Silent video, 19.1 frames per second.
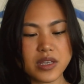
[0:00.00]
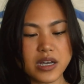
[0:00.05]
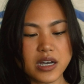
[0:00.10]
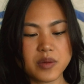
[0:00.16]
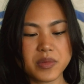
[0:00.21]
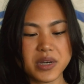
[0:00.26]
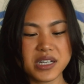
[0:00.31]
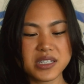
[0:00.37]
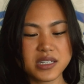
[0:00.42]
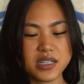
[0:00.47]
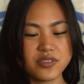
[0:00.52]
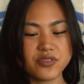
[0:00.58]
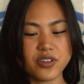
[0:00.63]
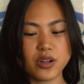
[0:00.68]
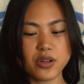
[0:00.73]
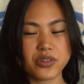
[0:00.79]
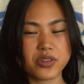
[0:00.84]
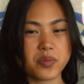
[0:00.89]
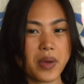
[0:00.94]
I did
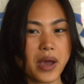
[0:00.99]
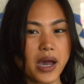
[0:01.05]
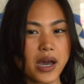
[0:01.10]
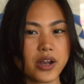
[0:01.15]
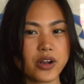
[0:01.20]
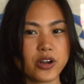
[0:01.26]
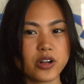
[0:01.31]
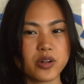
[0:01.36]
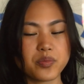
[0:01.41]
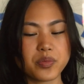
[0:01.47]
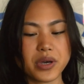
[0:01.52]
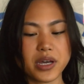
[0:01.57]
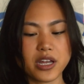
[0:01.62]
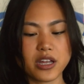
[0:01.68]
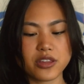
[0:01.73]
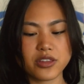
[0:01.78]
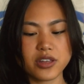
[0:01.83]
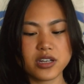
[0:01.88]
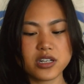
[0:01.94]
follow the pattern, but
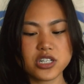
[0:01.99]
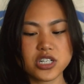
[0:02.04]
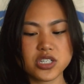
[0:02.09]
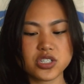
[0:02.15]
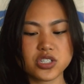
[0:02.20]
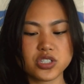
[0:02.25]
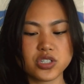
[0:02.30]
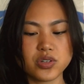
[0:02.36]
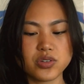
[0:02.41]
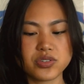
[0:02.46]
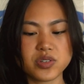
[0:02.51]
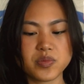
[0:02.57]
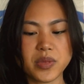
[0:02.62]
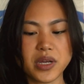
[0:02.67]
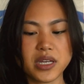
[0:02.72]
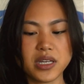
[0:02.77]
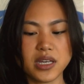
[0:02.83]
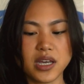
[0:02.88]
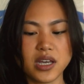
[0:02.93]
I think just due to
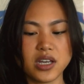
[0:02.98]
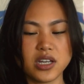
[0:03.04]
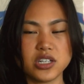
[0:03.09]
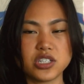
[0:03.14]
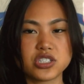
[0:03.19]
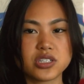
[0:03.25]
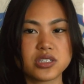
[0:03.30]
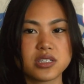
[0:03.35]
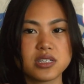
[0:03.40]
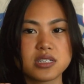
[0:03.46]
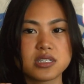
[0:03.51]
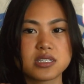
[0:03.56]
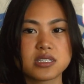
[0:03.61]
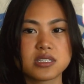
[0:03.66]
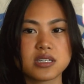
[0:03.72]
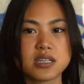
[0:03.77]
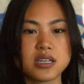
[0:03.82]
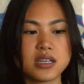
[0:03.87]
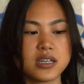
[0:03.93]
my gauge,
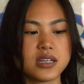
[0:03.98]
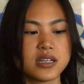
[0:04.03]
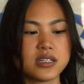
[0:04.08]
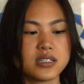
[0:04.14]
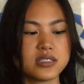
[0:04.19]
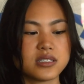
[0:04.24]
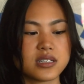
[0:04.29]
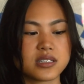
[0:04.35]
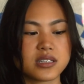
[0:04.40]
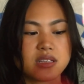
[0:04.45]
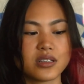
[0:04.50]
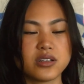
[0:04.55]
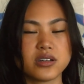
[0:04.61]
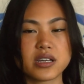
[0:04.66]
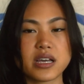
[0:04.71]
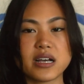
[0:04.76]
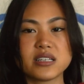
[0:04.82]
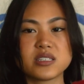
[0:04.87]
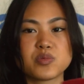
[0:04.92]
this doesn't
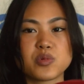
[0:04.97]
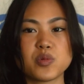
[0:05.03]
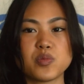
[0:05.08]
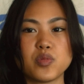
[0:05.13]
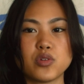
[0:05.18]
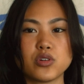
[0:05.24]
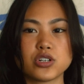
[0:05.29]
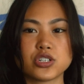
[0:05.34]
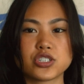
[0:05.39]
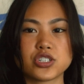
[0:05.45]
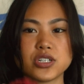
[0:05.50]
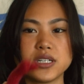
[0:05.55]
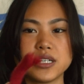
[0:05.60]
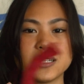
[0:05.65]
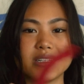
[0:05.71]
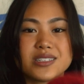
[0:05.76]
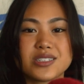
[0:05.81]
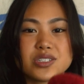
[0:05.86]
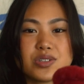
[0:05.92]
look as
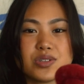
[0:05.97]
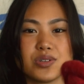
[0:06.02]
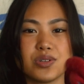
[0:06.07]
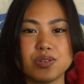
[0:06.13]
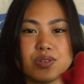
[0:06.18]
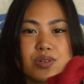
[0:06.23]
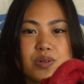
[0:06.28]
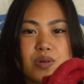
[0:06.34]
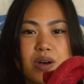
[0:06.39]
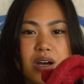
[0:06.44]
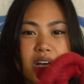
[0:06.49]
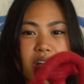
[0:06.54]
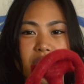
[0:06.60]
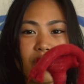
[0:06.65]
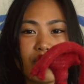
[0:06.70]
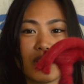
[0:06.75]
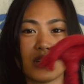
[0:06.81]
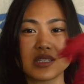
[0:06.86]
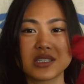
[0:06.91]
proportionate to
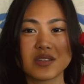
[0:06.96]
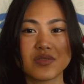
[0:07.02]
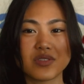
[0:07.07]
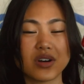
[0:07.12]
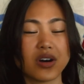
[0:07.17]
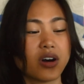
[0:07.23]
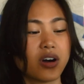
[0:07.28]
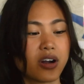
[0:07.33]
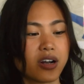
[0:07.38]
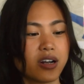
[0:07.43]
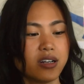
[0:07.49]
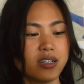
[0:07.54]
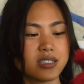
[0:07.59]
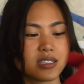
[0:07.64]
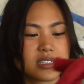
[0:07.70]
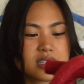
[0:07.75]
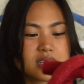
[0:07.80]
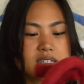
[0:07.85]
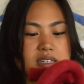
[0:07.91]
the rest of the
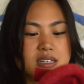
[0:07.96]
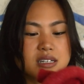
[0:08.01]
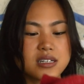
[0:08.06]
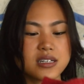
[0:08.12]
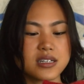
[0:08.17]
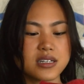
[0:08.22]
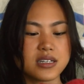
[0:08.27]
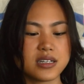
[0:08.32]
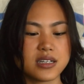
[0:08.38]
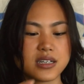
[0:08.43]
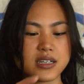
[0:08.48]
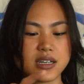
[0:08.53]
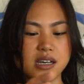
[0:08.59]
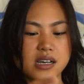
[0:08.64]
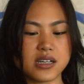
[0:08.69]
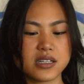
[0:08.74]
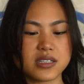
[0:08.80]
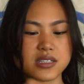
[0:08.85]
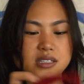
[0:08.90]
heart,
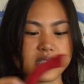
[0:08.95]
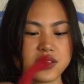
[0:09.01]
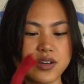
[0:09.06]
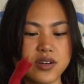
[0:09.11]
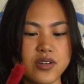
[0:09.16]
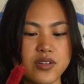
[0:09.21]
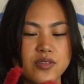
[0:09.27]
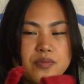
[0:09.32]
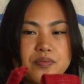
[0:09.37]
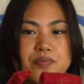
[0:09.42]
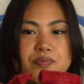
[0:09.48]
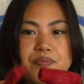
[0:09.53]
and so